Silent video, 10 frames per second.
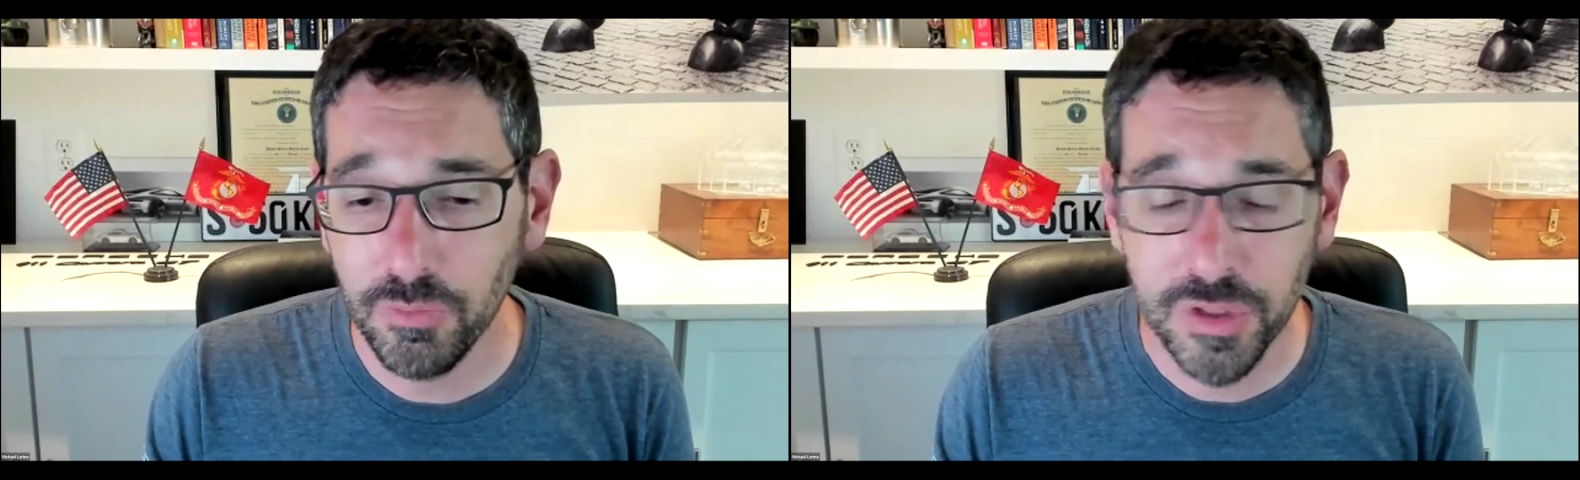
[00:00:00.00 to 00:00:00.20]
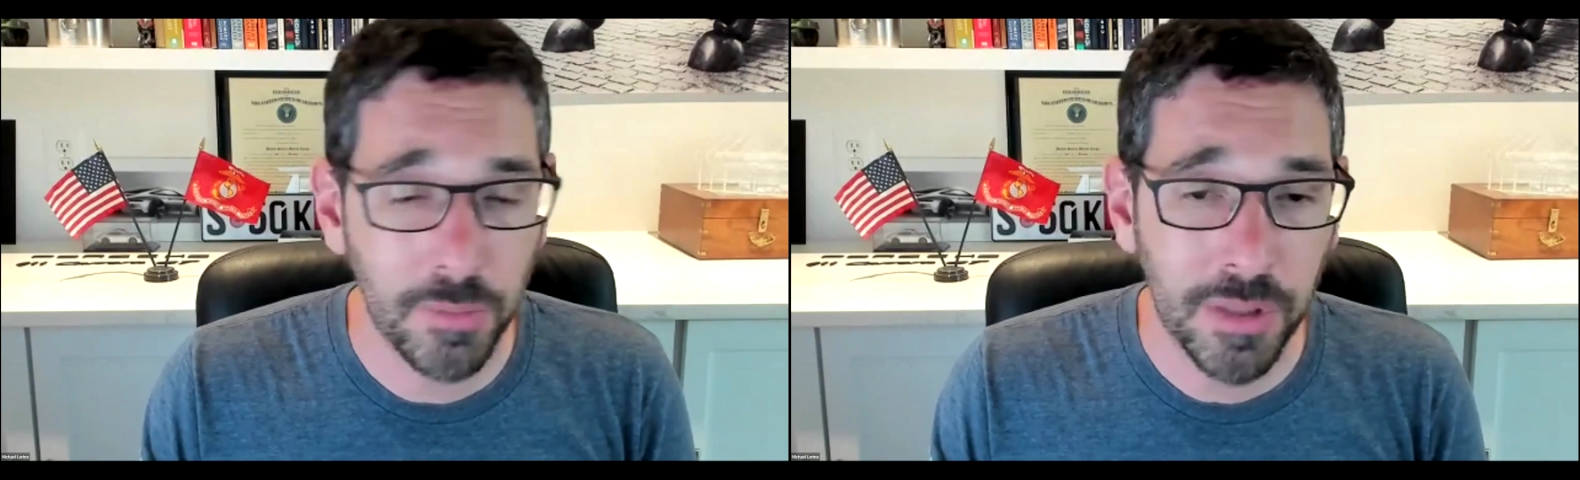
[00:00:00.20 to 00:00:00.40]

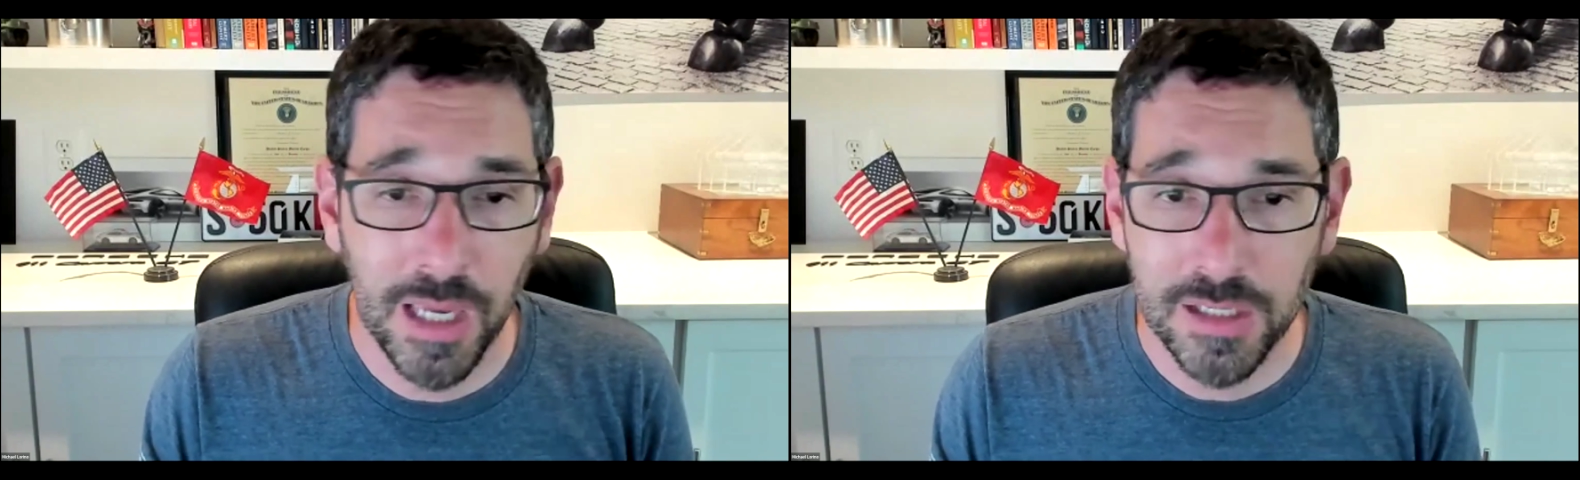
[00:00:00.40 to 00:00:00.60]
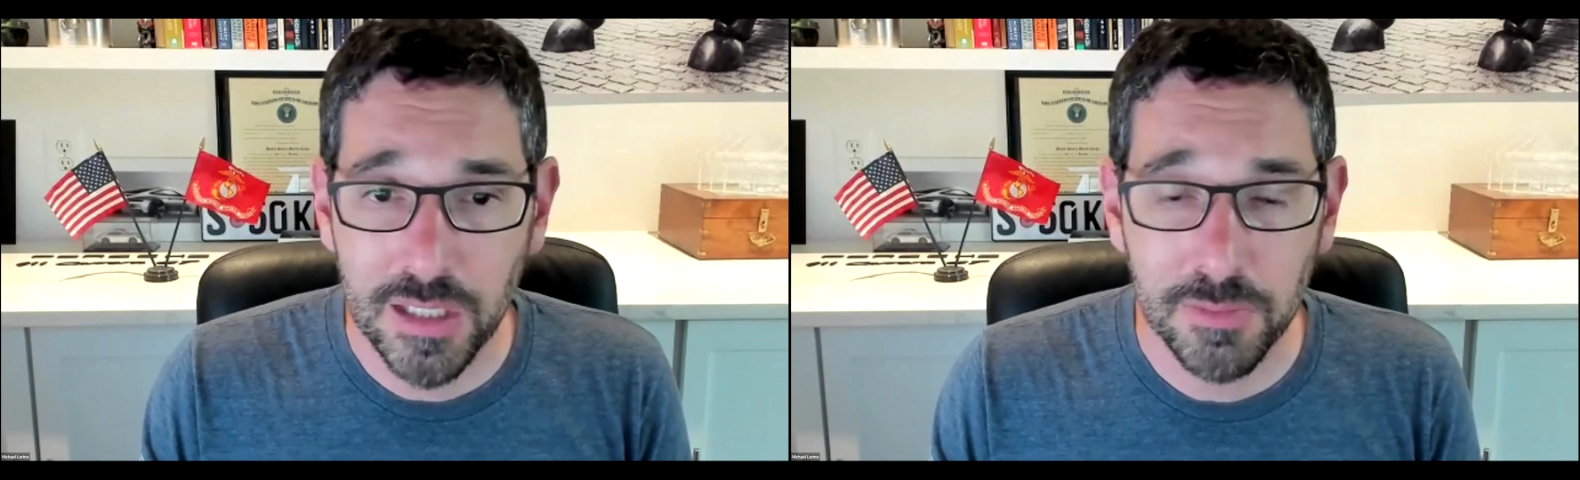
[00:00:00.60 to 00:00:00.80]
Some
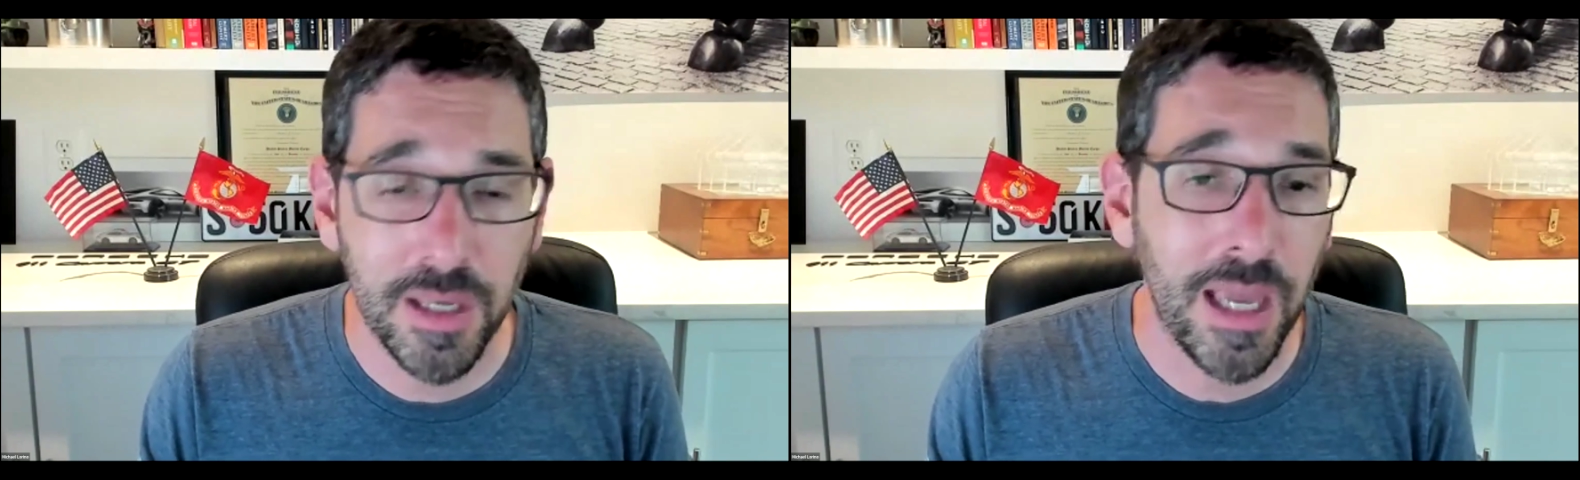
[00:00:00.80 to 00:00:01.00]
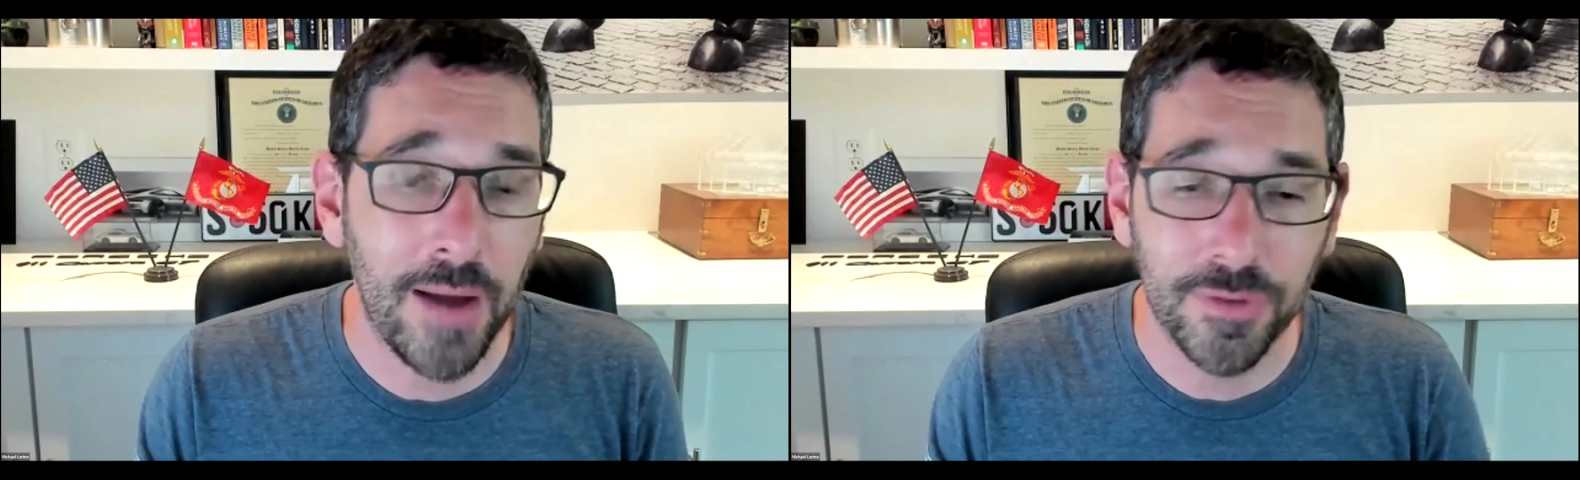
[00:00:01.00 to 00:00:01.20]
cases
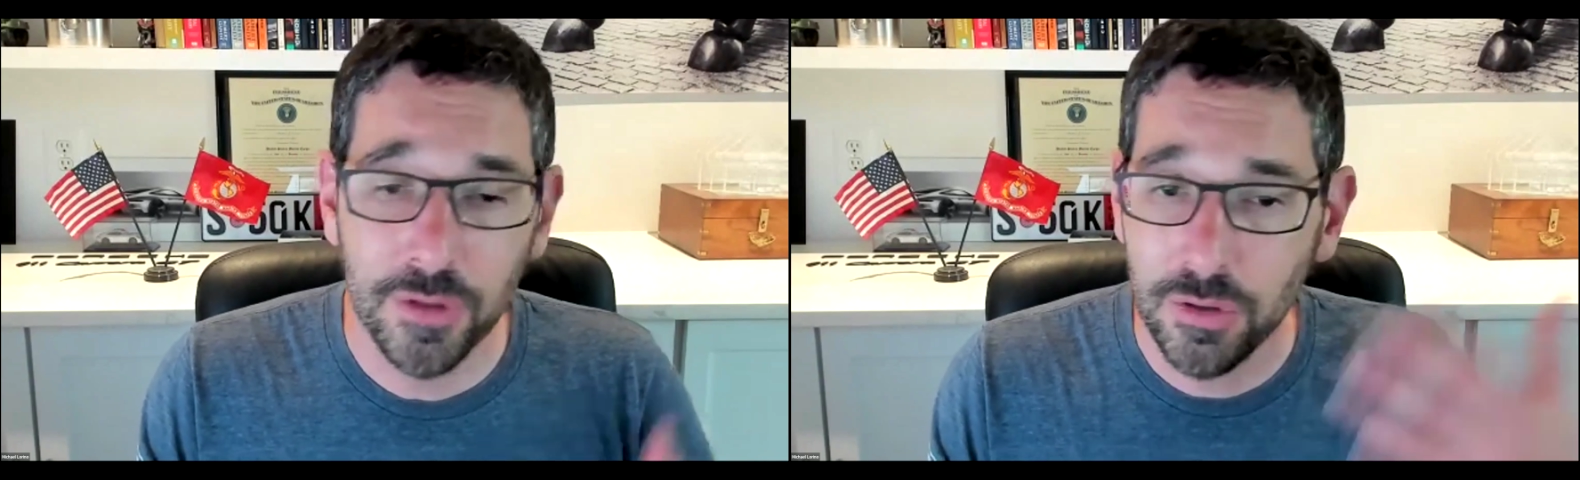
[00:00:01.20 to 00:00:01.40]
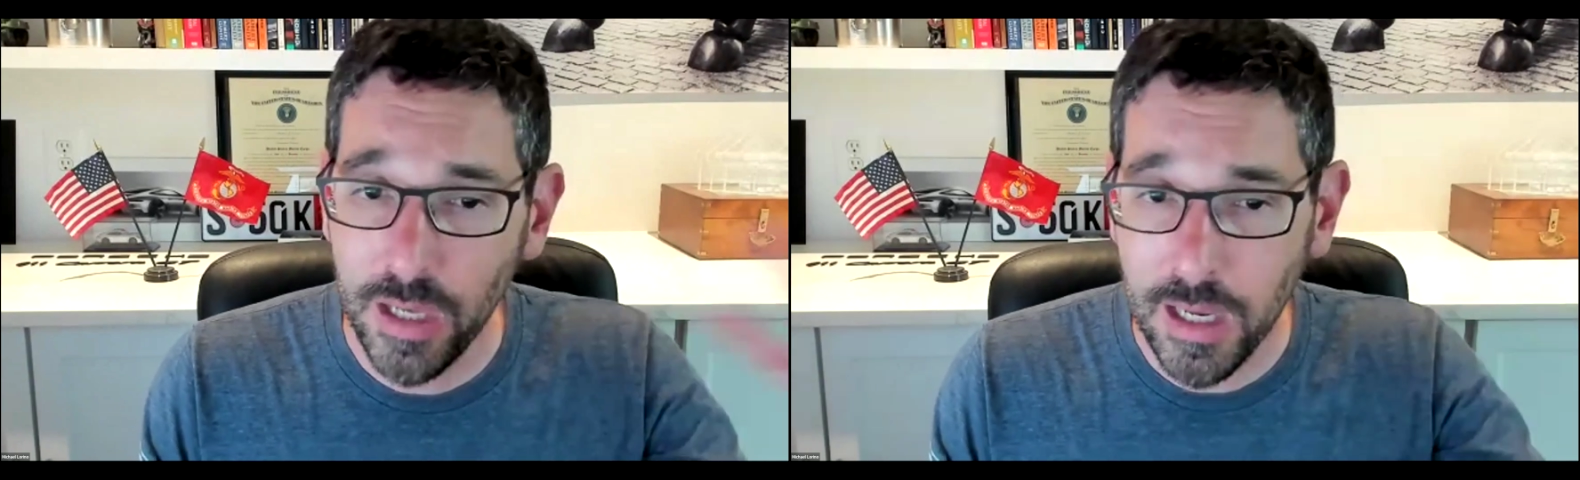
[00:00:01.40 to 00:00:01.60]
may have
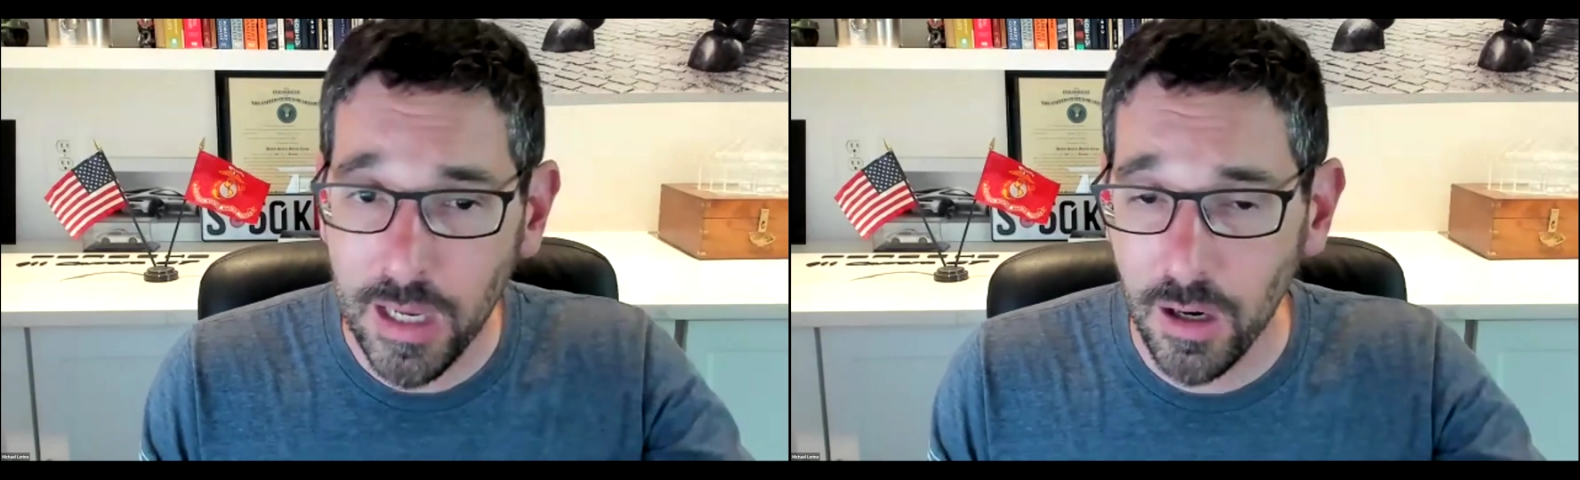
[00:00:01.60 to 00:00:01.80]
to